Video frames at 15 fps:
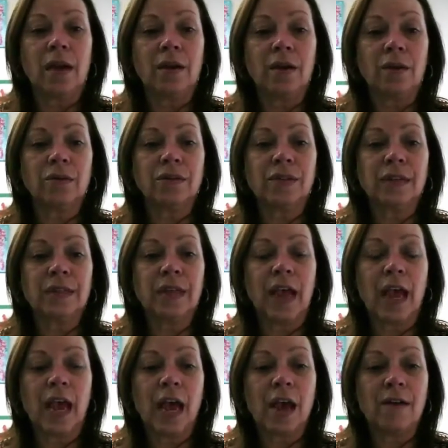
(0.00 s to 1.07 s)
Nurses
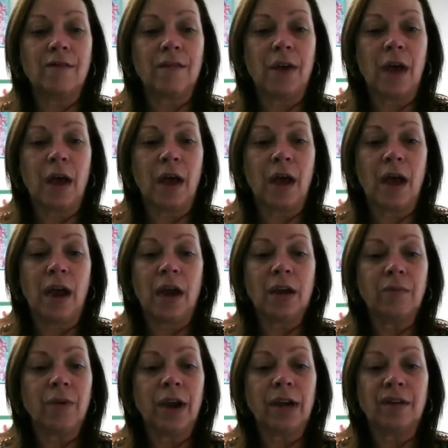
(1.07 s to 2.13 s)
have a high
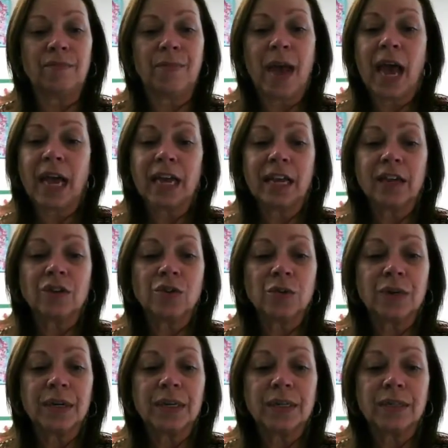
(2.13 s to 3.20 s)
rate of back
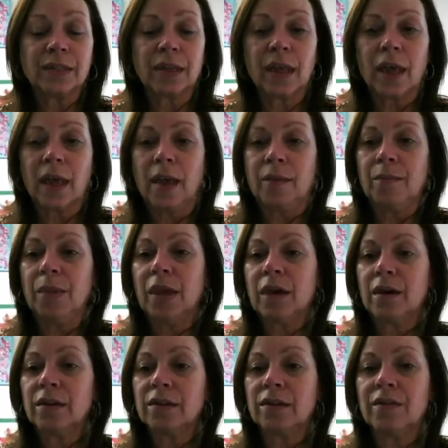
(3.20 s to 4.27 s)
injuries
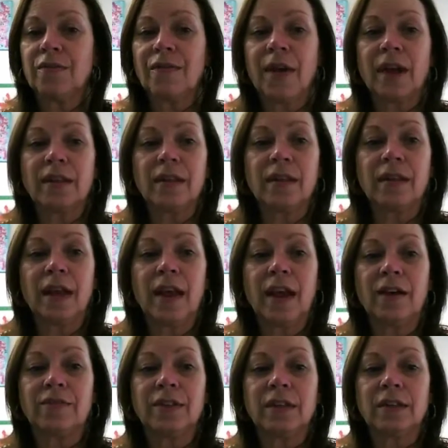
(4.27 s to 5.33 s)
because of the fact that they
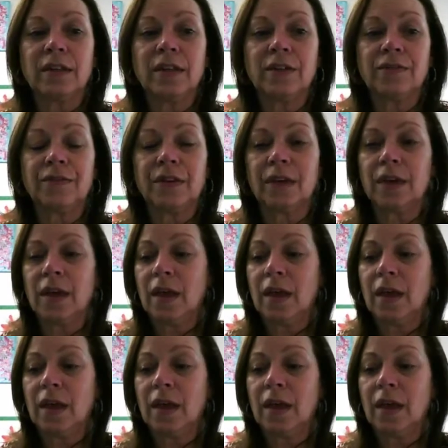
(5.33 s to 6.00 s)
have to lift